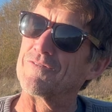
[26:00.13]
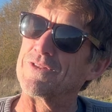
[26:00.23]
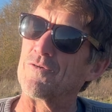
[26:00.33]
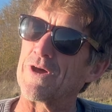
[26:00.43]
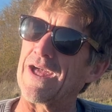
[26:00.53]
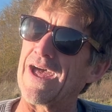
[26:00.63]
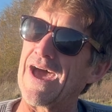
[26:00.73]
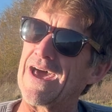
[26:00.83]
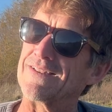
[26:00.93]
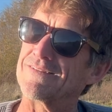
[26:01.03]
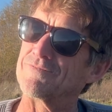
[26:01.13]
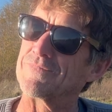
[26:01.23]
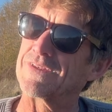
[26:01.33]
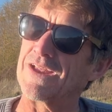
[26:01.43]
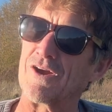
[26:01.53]
when you want to add
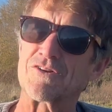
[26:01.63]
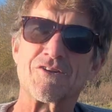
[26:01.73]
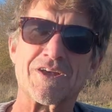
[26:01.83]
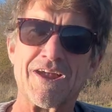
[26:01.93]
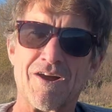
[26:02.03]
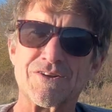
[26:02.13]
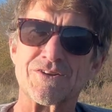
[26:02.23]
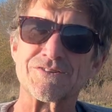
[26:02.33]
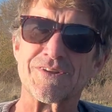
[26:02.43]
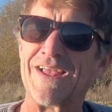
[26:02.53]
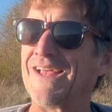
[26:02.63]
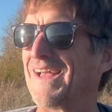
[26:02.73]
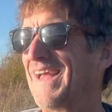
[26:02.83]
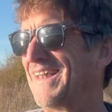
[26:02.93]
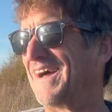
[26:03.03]
character to characters
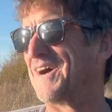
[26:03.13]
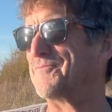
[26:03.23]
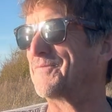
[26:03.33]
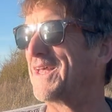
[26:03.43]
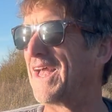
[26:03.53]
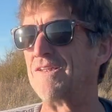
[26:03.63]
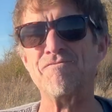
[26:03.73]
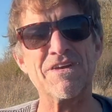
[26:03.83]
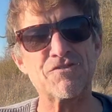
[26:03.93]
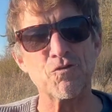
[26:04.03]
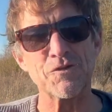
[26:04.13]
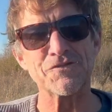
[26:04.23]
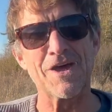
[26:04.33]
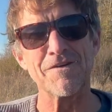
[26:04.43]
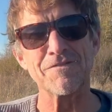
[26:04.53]
and visual
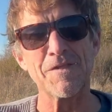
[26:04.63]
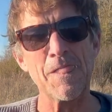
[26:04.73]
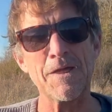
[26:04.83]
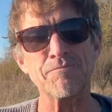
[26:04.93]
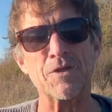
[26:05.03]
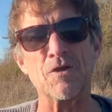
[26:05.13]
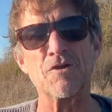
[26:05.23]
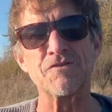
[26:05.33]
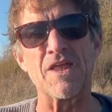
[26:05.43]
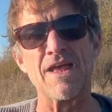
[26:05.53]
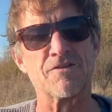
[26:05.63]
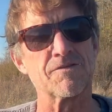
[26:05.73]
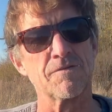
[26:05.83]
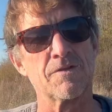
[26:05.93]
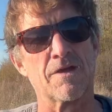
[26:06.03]
stuff. You could have said, "Hey,
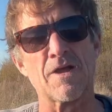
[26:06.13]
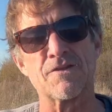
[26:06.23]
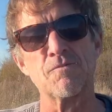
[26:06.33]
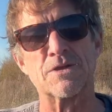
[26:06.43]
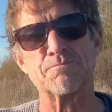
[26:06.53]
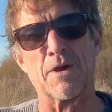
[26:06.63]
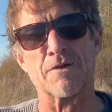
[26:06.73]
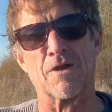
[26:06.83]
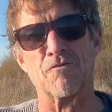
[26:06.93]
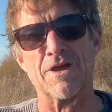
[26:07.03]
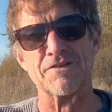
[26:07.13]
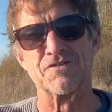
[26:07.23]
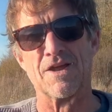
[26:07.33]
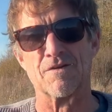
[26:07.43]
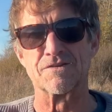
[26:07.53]
just not too much butter on Ray's
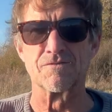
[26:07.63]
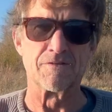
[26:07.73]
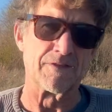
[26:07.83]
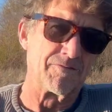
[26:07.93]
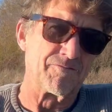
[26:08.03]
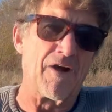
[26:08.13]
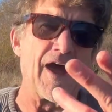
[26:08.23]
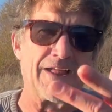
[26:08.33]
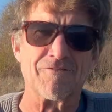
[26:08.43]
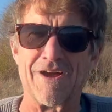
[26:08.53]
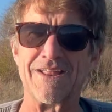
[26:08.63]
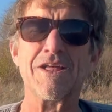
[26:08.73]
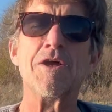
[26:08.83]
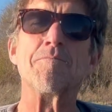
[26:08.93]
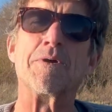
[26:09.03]
sandwich." Fine, right?
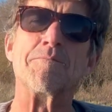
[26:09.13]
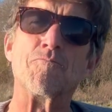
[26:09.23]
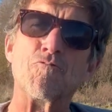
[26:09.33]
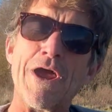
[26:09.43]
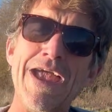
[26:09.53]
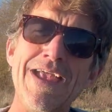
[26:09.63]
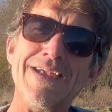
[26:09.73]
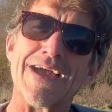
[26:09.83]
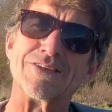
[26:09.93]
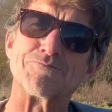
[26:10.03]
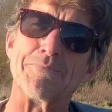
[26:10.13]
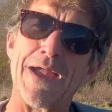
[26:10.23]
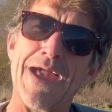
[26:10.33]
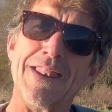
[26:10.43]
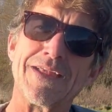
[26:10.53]
But Ray gets
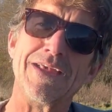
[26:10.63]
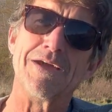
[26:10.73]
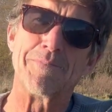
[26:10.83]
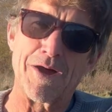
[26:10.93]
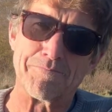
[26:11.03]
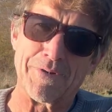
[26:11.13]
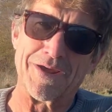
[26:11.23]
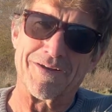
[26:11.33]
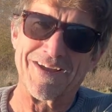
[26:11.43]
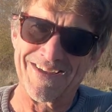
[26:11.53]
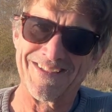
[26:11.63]
panicky about butter.